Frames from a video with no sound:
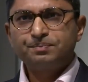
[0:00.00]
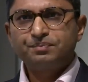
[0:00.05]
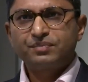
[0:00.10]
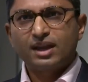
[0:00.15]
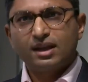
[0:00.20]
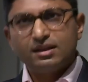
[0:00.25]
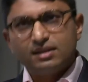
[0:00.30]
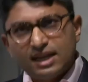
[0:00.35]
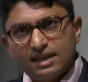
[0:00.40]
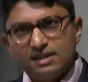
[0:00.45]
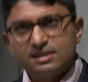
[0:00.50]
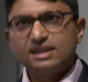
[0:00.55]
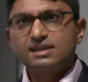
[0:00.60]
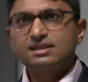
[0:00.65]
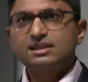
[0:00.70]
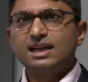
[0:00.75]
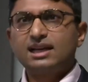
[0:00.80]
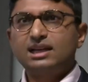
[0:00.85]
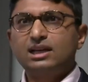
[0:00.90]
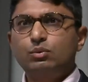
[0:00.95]
And that is
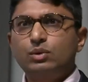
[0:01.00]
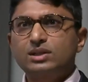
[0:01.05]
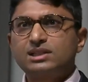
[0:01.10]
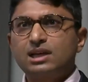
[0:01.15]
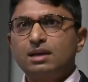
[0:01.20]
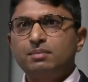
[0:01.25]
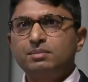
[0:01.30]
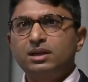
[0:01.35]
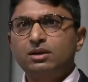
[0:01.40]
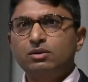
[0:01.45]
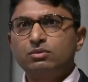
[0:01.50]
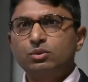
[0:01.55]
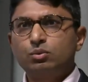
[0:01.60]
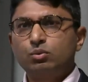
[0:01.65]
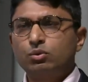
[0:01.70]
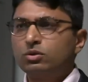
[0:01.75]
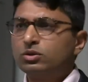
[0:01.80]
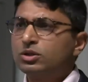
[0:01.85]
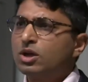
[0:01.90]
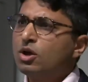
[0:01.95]
exactly what's happening in the
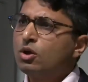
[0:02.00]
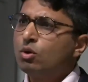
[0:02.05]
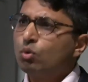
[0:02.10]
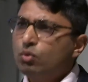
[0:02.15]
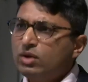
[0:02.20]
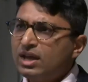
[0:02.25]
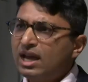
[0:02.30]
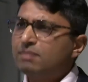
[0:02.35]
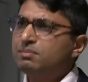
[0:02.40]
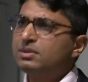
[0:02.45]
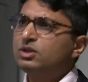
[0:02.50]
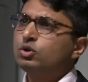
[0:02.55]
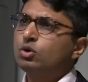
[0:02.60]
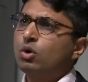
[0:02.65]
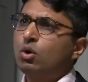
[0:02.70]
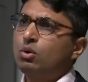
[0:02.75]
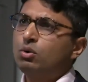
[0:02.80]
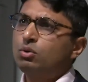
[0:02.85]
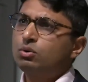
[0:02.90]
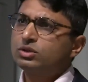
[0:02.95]
world. We have been
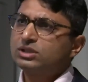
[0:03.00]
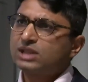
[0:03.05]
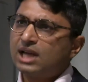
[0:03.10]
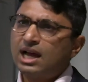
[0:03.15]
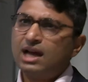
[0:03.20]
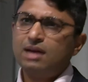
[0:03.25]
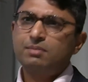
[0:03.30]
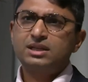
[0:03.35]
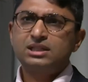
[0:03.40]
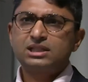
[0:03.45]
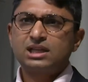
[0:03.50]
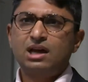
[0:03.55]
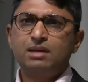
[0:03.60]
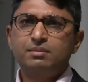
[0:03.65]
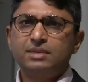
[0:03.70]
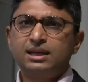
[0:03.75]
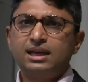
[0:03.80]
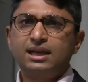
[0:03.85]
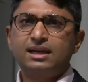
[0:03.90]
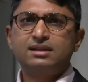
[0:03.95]
told time and time
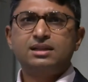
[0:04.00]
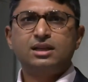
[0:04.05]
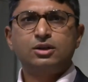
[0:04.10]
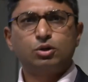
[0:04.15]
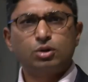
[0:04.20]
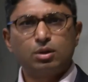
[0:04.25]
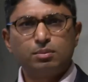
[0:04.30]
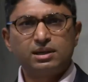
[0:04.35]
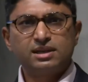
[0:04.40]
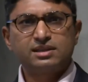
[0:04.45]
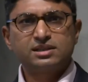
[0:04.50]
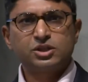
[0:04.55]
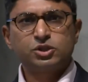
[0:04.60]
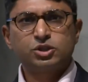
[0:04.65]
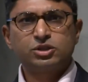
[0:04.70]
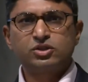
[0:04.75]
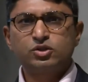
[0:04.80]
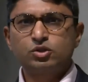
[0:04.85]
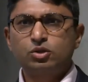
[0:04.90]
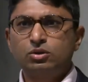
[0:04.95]
again that
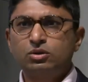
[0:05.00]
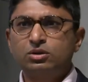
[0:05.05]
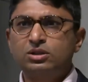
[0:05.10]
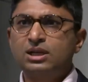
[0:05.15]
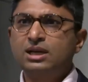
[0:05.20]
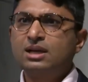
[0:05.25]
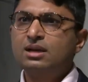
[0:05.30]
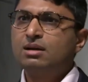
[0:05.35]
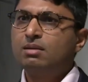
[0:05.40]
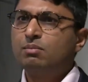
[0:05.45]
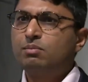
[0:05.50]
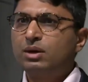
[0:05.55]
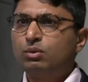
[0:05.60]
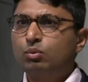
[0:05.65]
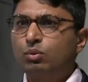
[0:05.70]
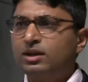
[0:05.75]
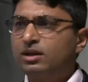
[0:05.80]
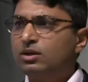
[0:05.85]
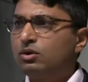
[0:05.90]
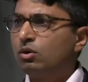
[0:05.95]
globalization is good. But
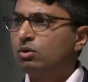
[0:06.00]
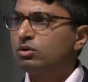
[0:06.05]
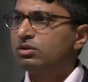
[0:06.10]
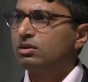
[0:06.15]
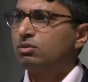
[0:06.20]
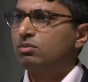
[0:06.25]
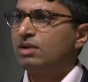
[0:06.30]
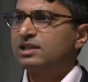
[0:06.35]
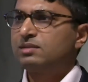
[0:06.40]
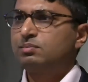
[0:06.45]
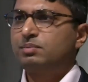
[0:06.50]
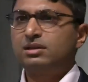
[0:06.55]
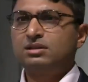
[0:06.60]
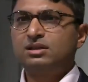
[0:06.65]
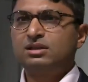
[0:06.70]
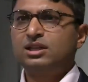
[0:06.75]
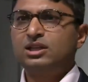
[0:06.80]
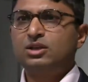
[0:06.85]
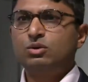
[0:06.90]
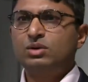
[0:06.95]
when you go to the Rust Belt in
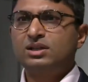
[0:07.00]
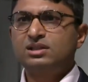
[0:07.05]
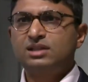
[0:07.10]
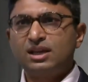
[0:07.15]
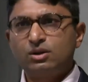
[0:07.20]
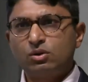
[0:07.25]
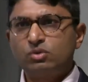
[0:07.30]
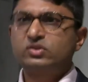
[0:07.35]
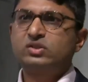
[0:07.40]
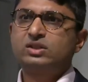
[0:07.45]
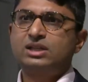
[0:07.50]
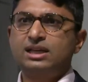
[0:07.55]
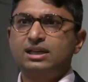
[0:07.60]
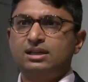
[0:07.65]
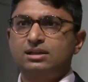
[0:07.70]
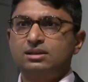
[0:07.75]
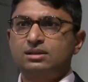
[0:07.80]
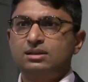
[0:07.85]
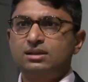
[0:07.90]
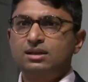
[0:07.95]
the US, they don't see
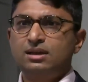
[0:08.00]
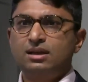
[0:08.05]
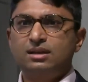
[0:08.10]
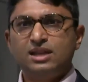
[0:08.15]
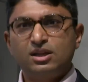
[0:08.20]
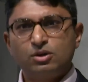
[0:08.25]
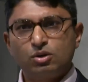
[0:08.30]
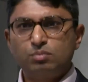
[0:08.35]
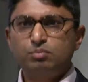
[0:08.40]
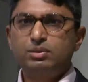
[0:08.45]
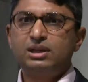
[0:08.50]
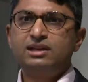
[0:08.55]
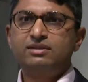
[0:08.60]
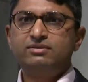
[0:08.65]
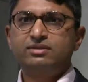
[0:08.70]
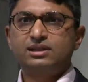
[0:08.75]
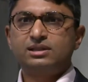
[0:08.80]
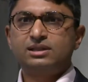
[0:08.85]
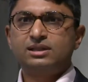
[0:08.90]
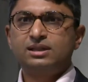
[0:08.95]
it. They don't believe
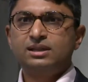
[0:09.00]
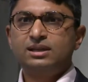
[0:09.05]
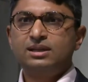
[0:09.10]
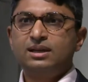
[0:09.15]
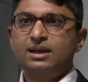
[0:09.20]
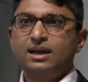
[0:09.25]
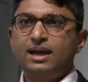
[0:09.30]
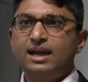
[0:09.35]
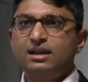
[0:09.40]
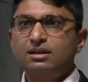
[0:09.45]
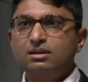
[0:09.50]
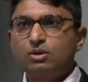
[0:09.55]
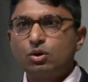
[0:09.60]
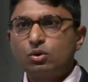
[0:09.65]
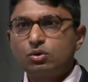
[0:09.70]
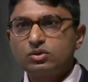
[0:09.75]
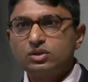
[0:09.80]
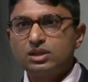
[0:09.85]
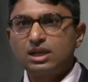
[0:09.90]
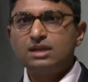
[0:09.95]
it. And
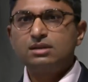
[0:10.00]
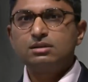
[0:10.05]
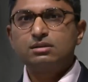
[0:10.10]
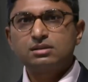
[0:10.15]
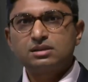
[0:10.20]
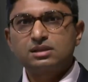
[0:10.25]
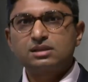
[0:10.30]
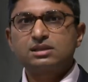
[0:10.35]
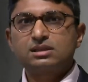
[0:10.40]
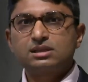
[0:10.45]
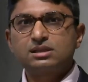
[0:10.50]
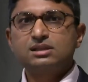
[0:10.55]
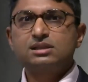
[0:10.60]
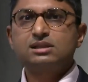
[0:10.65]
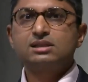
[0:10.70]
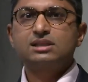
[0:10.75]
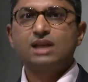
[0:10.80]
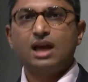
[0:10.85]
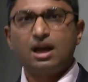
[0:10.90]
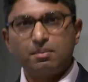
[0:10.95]
those
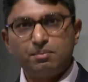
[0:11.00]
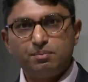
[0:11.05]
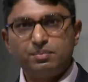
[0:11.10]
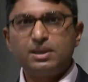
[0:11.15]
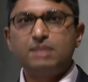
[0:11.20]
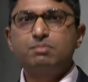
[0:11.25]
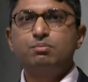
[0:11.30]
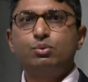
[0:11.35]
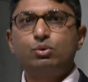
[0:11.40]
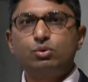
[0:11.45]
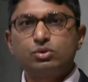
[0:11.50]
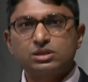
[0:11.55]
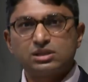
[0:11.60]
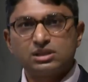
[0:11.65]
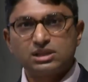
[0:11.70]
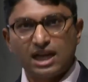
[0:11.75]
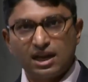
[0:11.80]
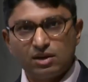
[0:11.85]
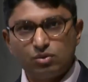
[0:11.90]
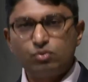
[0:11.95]
inconsistencies are important
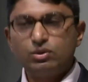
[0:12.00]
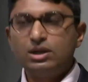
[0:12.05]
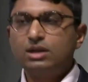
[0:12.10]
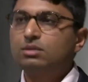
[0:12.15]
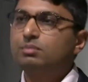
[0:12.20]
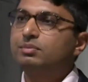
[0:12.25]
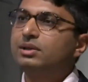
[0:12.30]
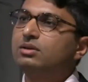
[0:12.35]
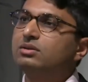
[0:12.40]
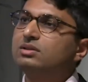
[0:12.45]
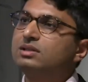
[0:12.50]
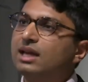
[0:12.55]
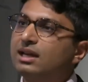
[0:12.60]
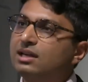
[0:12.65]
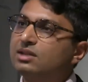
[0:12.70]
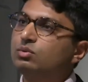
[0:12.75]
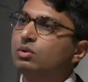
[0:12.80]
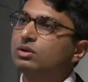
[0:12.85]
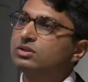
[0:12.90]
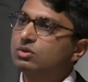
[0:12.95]
and real because that
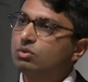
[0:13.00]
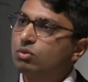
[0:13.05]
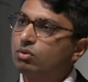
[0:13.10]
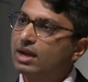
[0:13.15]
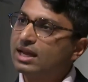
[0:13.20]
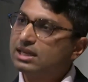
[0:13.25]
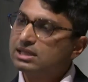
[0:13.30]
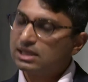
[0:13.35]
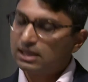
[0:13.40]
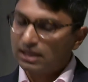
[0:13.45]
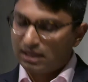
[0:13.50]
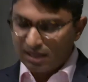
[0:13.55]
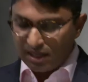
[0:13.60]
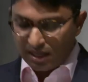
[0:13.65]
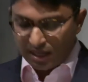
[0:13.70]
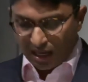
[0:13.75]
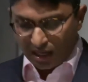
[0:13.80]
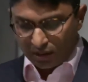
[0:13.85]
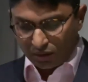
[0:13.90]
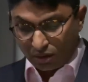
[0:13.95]
is what's creating
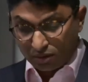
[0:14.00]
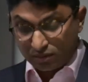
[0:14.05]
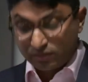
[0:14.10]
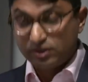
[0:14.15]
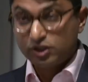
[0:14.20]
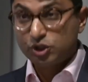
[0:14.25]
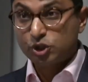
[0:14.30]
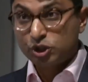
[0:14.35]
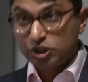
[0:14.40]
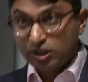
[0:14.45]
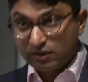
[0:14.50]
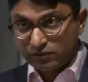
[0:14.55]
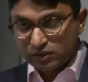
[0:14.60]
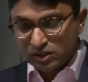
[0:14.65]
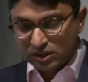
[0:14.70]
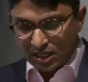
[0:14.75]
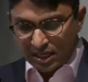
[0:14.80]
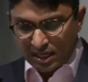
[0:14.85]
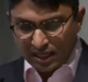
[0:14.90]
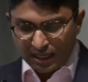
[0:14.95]
a lot of these
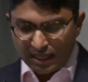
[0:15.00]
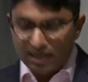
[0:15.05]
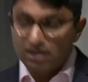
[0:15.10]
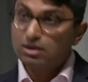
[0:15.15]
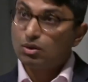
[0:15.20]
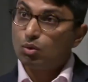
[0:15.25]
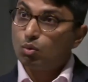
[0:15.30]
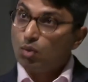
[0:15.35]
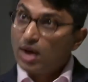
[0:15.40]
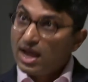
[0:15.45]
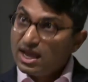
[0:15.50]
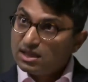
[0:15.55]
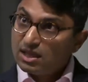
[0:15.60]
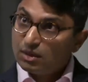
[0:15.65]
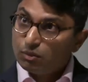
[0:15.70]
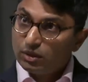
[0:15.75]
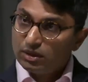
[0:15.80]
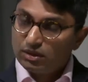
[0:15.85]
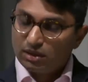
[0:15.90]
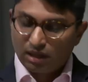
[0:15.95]
shifts in the way that
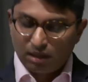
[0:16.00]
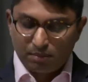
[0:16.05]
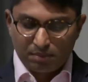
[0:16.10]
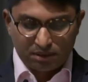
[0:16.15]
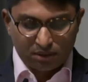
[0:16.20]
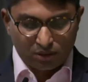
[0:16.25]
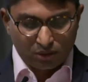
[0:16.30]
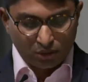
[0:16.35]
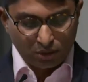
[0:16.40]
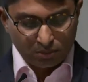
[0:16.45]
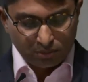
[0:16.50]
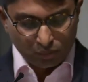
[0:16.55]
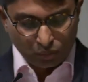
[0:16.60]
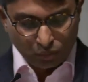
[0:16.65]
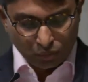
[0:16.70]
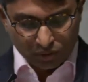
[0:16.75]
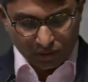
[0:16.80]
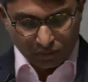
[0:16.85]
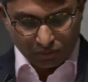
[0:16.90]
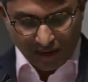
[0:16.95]
we think about the global
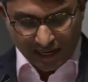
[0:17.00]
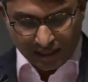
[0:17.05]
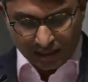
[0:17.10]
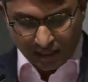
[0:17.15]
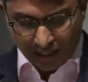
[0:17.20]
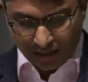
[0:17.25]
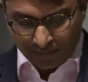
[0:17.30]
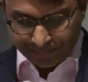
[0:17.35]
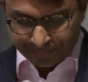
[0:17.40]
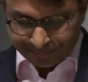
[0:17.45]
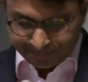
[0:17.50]
order right now.